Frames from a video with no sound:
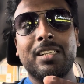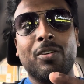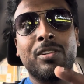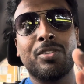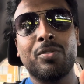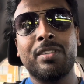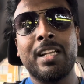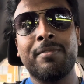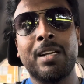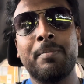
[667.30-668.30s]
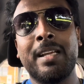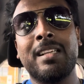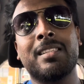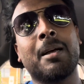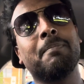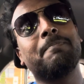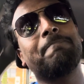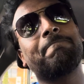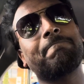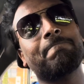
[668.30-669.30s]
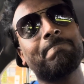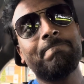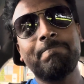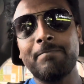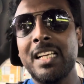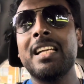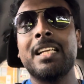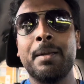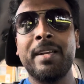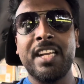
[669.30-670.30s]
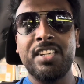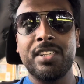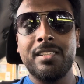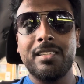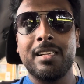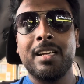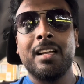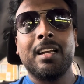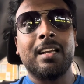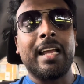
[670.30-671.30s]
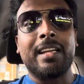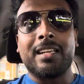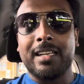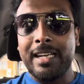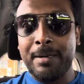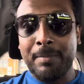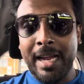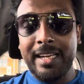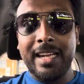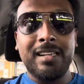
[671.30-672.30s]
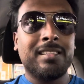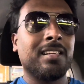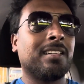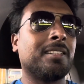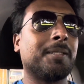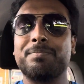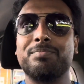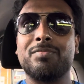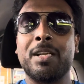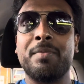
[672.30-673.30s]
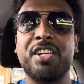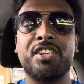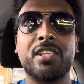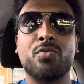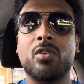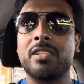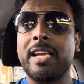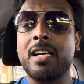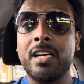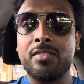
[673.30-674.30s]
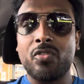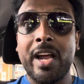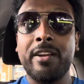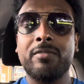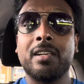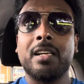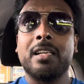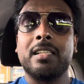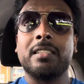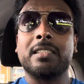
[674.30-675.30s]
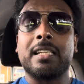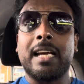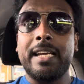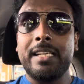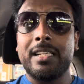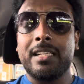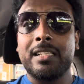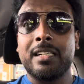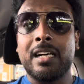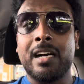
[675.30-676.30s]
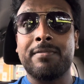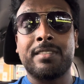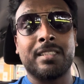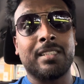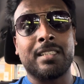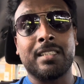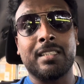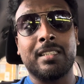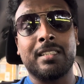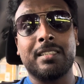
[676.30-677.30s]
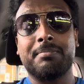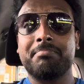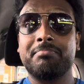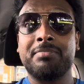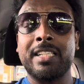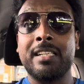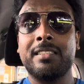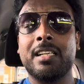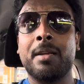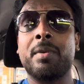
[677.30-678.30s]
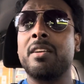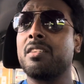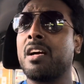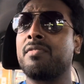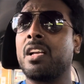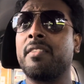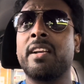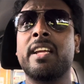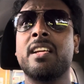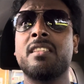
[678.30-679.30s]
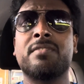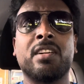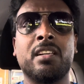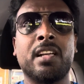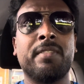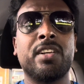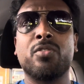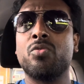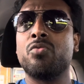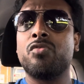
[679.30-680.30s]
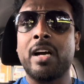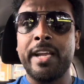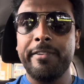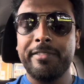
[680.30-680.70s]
also, there will be some limitations, like in my case the limitations was I can't drive in the night after 10, I mean after 11, I guess, when 11 to 5